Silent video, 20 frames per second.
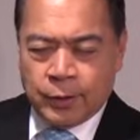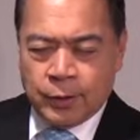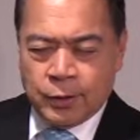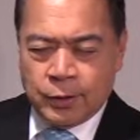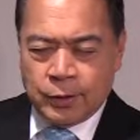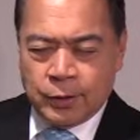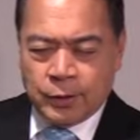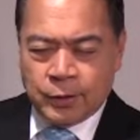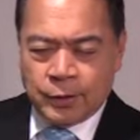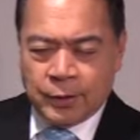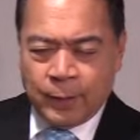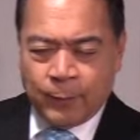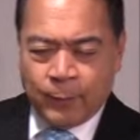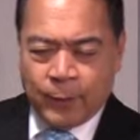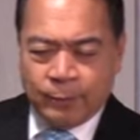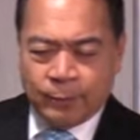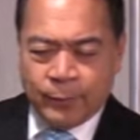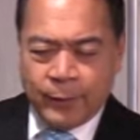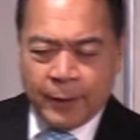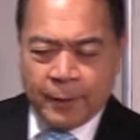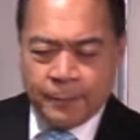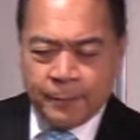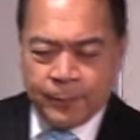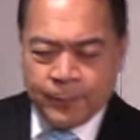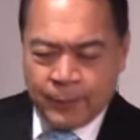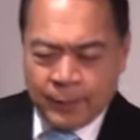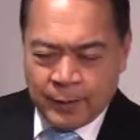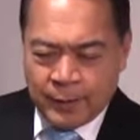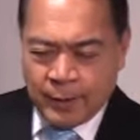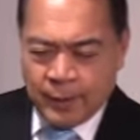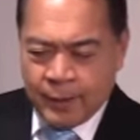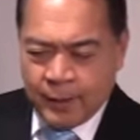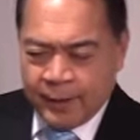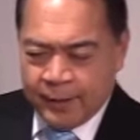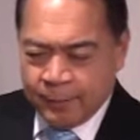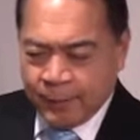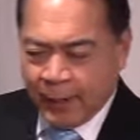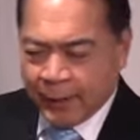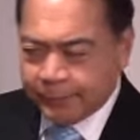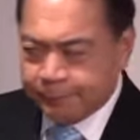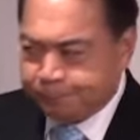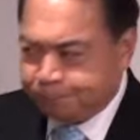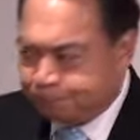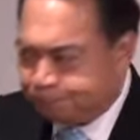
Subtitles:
In Jesus' name I pray. Amen.